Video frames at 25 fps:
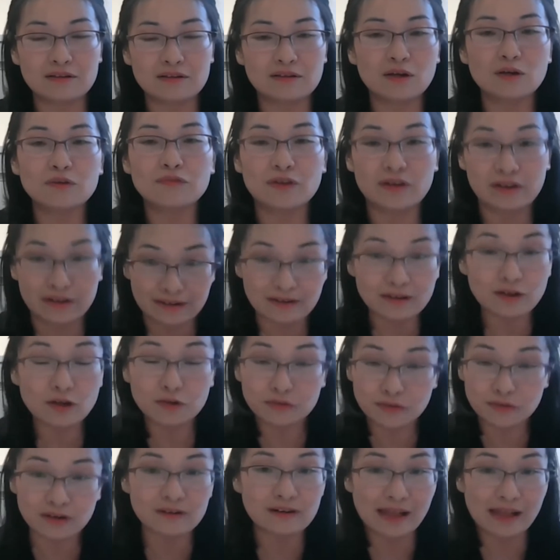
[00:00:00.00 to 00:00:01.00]

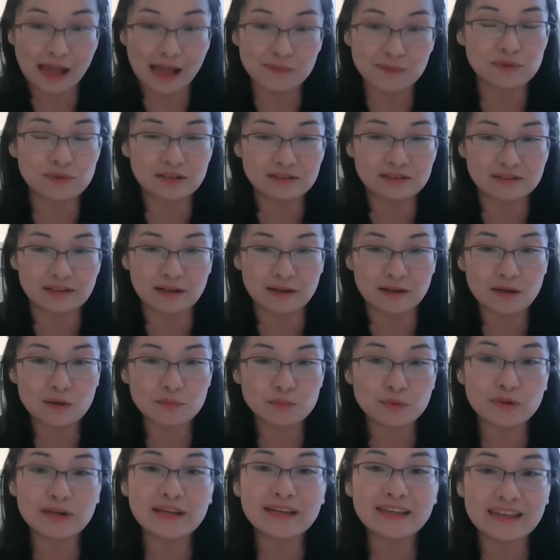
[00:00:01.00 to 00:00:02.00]
Overlapped the
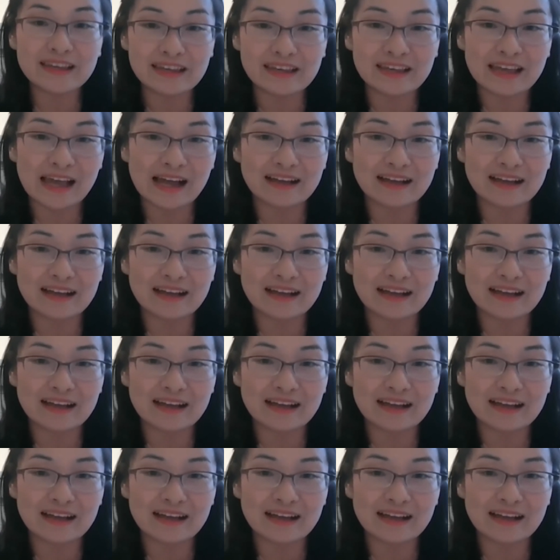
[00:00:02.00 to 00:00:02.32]
pre-K